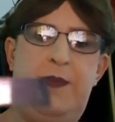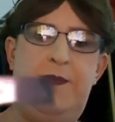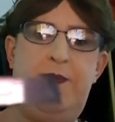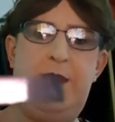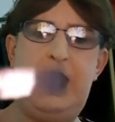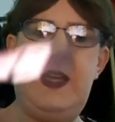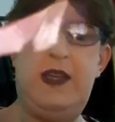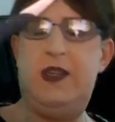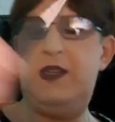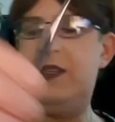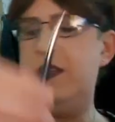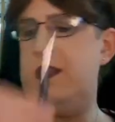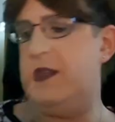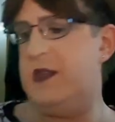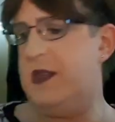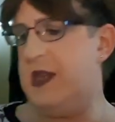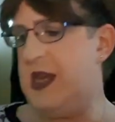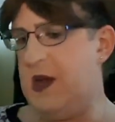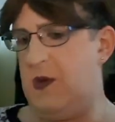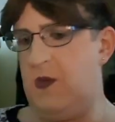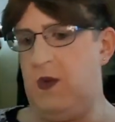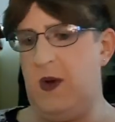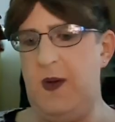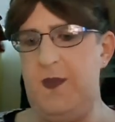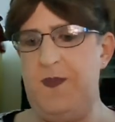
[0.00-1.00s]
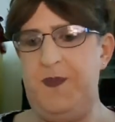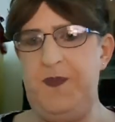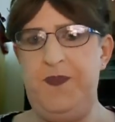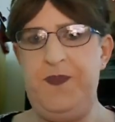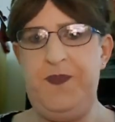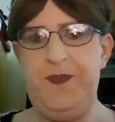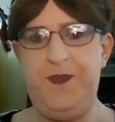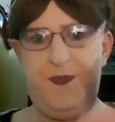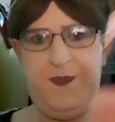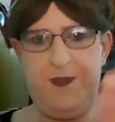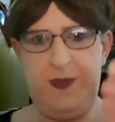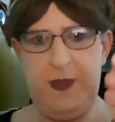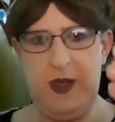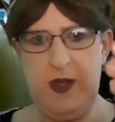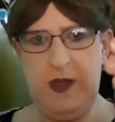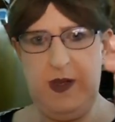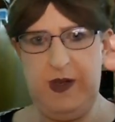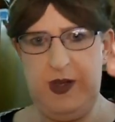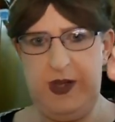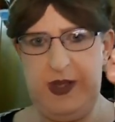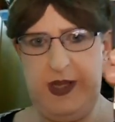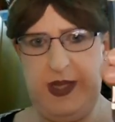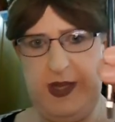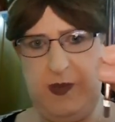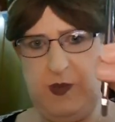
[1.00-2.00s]
That's that one.
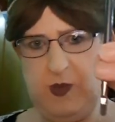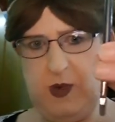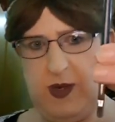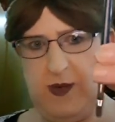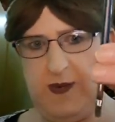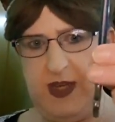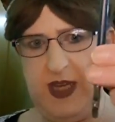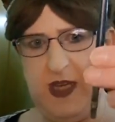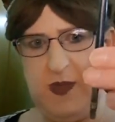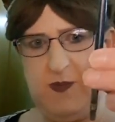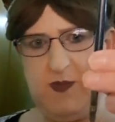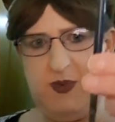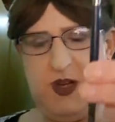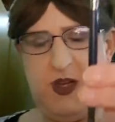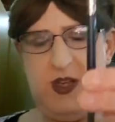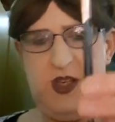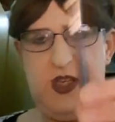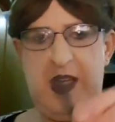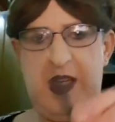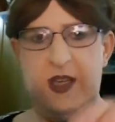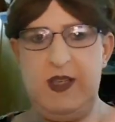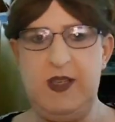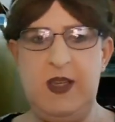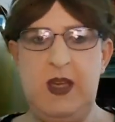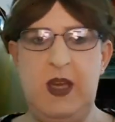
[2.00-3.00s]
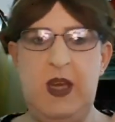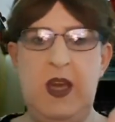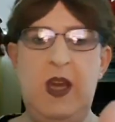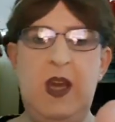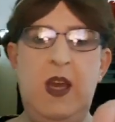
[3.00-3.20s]
You need one of these brushes.